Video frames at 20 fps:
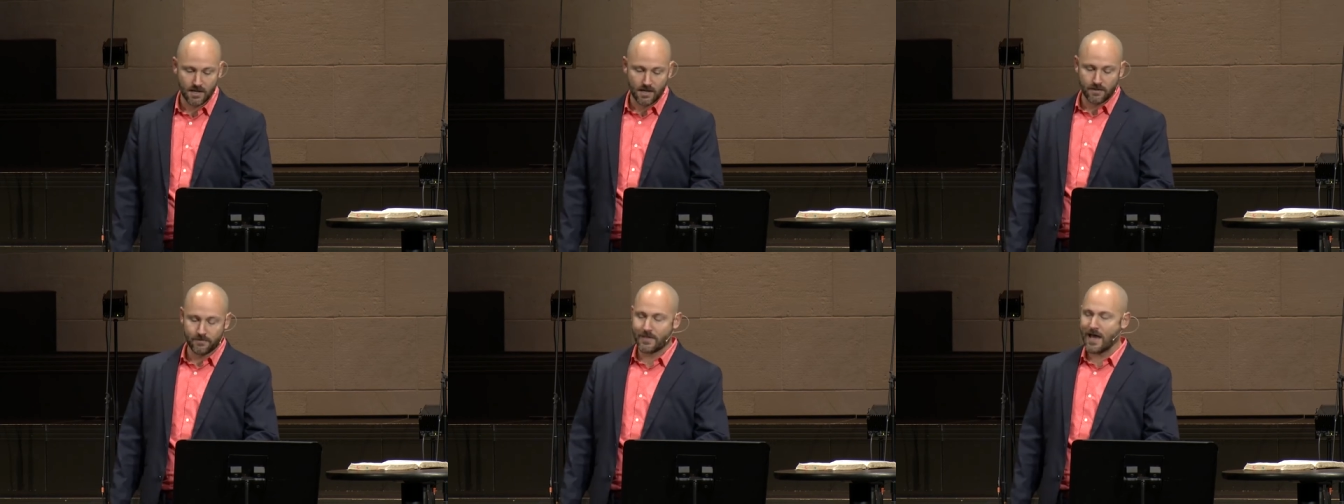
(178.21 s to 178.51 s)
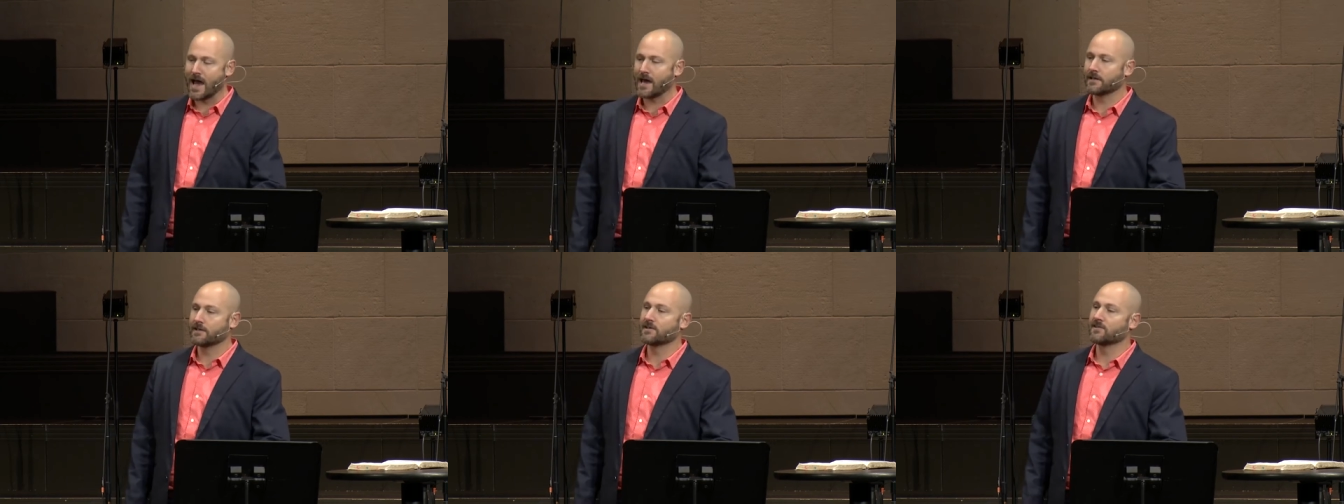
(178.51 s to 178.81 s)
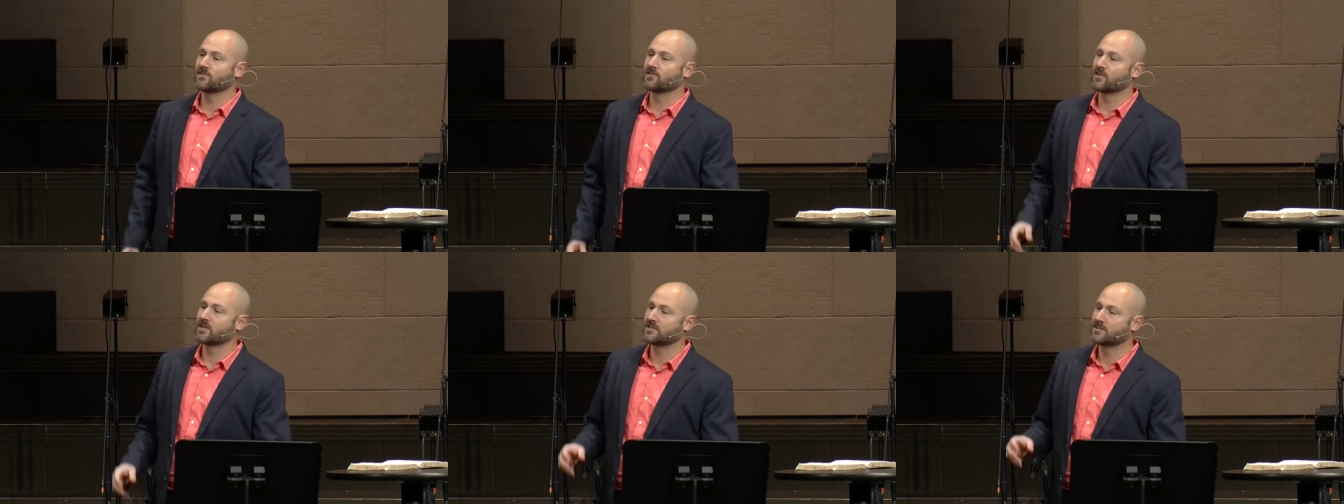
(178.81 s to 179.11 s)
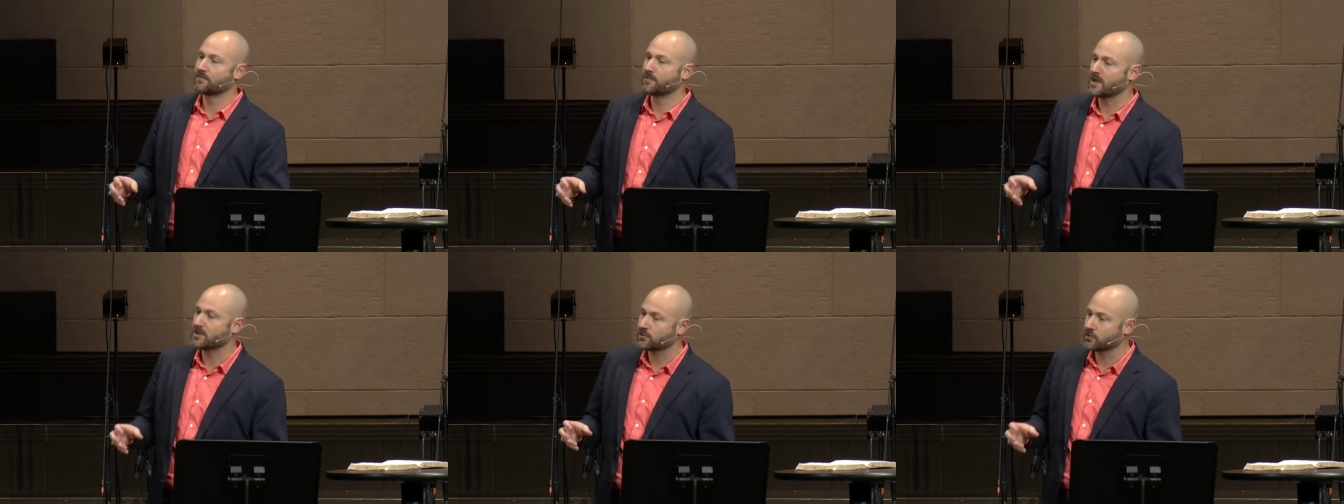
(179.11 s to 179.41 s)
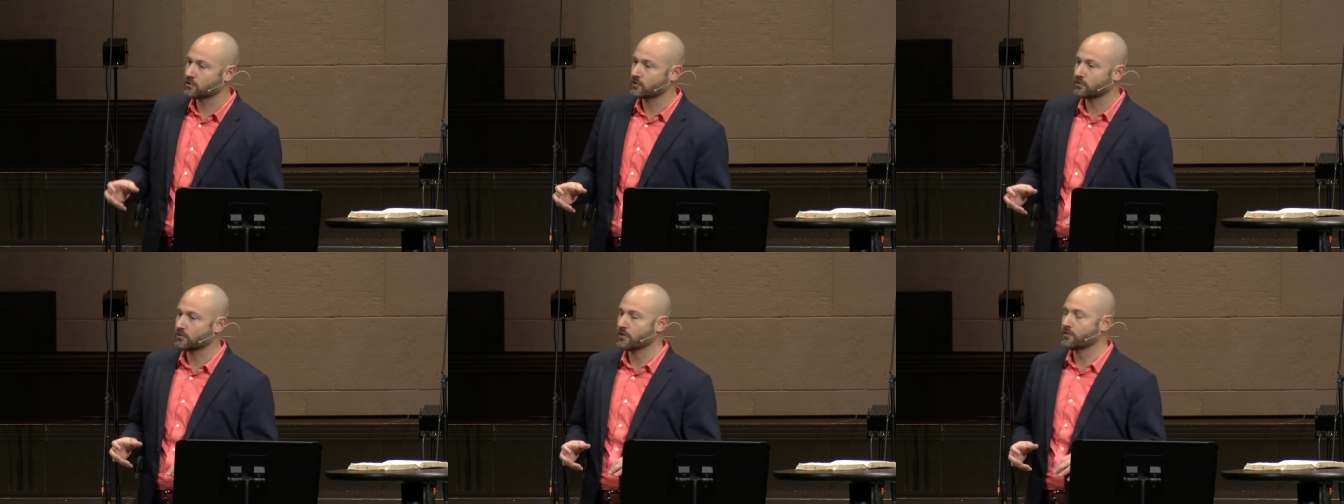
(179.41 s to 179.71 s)
That is a special
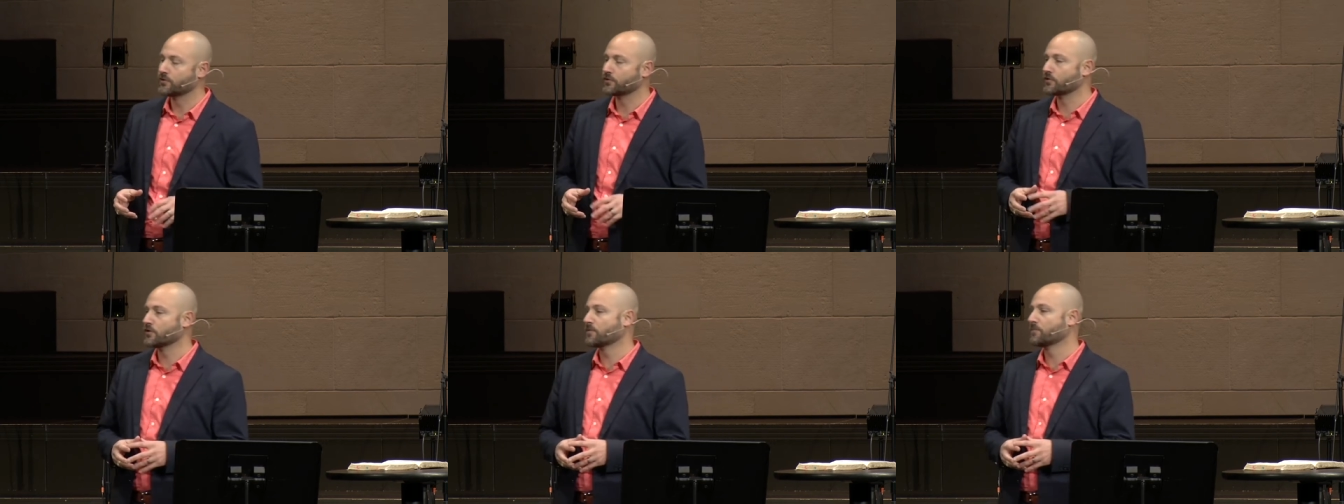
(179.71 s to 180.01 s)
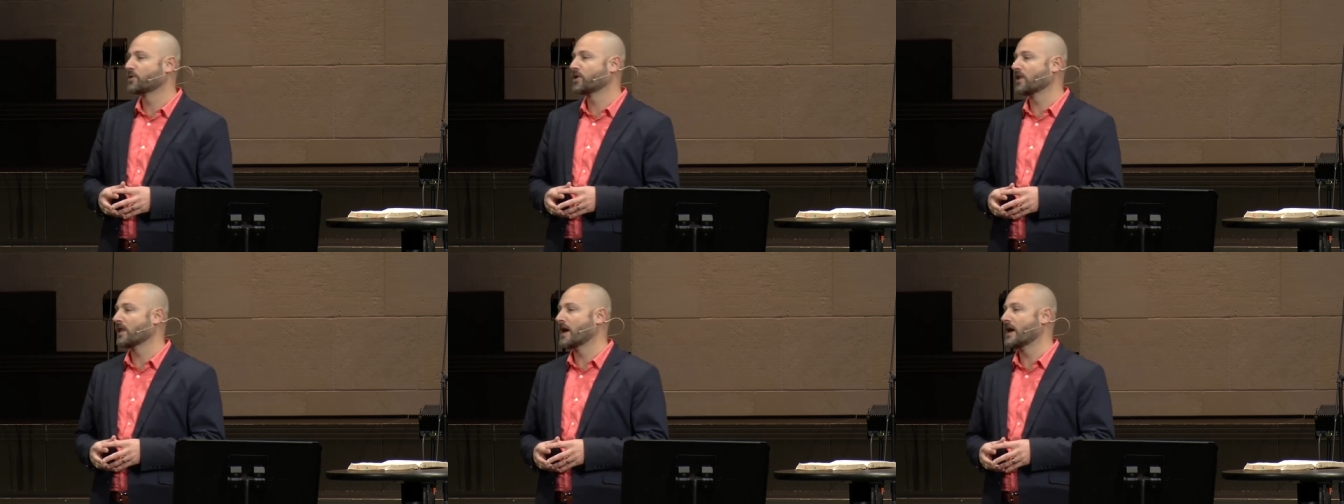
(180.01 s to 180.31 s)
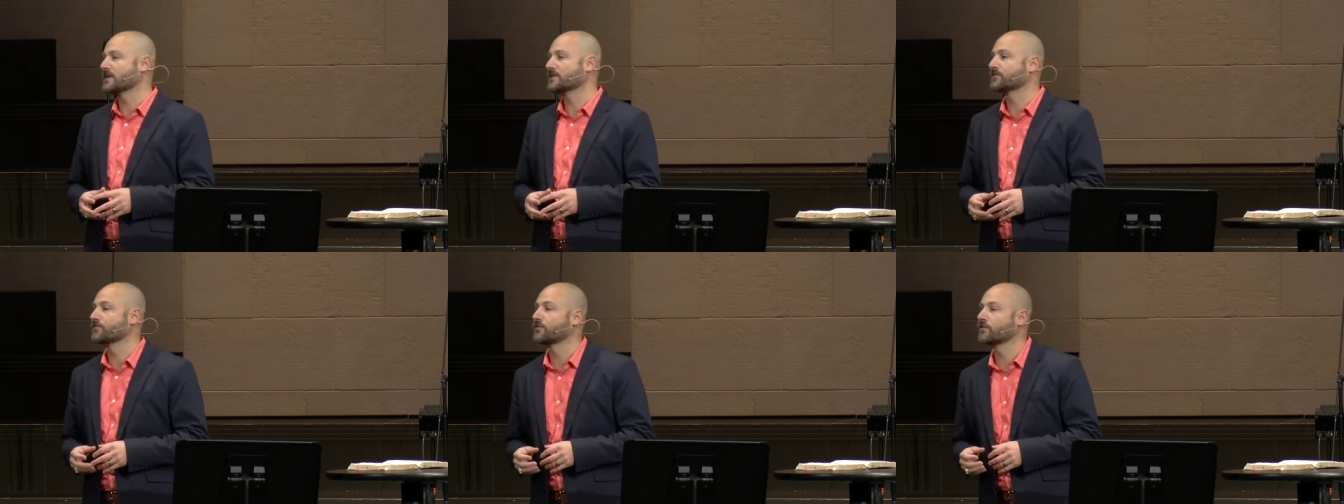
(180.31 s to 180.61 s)
growth group class for